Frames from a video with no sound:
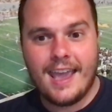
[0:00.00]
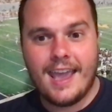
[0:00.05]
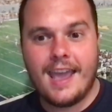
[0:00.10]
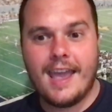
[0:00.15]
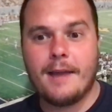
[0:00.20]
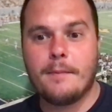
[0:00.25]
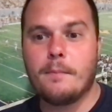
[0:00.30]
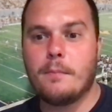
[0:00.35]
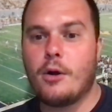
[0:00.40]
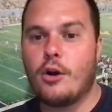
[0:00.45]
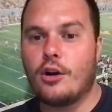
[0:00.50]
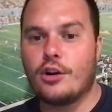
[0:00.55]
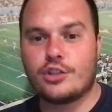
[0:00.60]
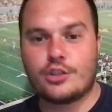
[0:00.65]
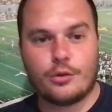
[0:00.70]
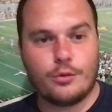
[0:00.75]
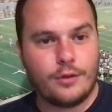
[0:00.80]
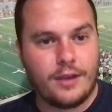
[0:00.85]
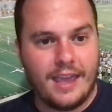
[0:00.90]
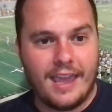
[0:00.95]
and
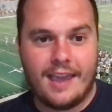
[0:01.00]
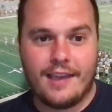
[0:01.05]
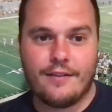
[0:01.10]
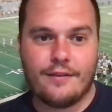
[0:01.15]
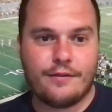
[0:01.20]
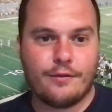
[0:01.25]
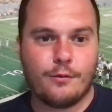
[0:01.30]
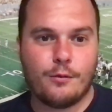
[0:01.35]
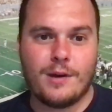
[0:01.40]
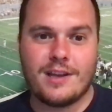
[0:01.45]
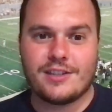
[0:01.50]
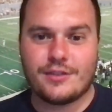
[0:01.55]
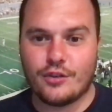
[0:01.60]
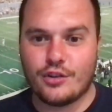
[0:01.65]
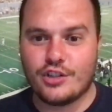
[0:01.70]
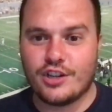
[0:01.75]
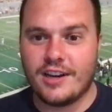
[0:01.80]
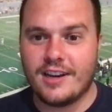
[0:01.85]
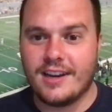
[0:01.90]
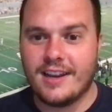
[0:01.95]
Marshall gave West
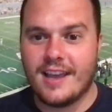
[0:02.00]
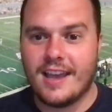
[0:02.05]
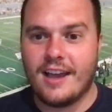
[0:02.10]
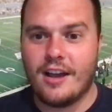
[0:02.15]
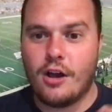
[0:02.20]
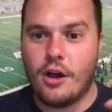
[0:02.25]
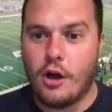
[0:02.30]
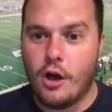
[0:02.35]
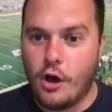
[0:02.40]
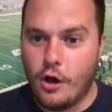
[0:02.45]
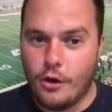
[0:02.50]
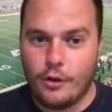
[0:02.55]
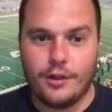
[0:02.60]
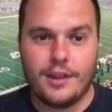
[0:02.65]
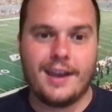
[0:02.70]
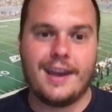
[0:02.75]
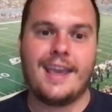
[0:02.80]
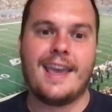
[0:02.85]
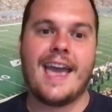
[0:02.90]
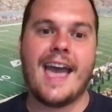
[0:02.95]
Virginia all
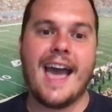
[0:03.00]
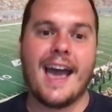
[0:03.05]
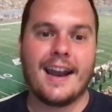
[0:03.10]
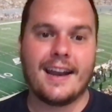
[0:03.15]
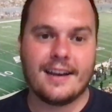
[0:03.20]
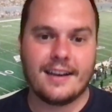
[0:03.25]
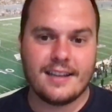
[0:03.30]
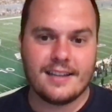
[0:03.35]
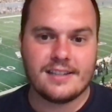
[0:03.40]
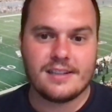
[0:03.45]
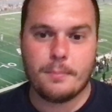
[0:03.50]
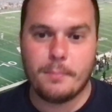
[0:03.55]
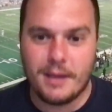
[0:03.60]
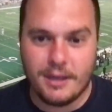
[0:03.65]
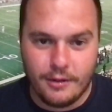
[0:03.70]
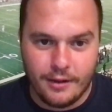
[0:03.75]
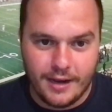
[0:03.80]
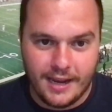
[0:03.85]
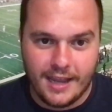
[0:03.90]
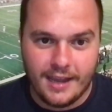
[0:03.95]
that he had in his
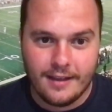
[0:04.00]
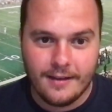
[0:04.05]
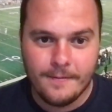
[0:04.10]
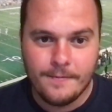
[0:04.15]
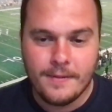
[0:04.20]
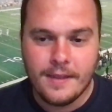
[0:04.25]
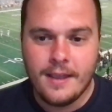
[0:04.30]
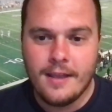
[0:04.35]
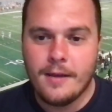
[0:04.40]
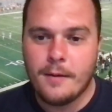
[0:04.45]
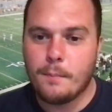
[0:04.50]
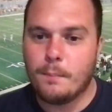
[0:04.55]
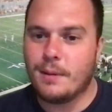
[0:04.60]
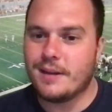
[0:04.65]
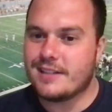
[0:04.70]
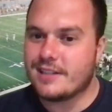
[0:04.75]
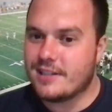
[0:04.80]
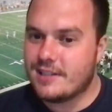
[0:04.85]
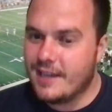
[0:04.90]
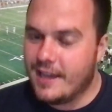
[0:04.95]
ability,
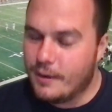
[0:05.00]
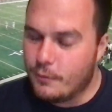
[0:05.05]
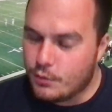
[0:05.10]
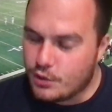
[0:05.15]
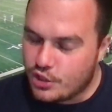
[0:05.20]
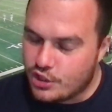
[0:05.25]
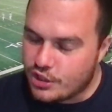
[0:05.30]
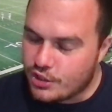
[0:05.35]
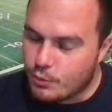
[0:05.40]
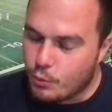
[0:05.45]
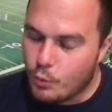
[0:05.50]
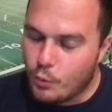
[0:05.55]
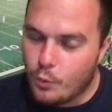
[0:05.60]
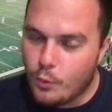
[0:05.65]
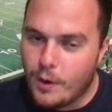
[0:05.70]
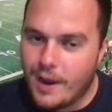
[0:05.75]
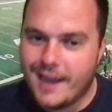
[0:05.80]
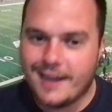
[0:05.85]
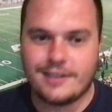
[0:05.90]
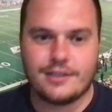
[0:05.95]
but it was just
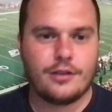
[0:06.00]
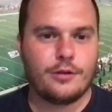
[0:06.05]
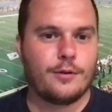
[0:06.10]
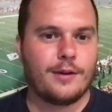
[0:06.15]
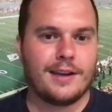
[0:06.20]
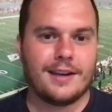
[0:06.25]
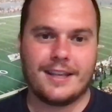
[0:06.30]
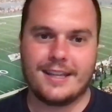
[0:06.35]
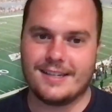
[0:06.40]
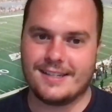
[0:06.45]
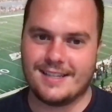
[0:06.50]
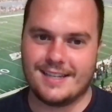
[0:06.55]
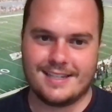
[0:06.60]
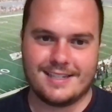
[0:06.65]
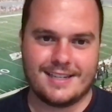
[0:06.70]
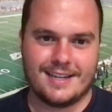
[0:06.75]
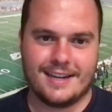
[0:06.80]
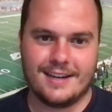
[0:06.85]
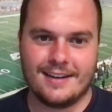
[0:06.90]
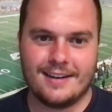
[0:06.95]
way too
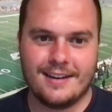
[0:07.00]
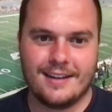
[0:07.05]
inconsistent.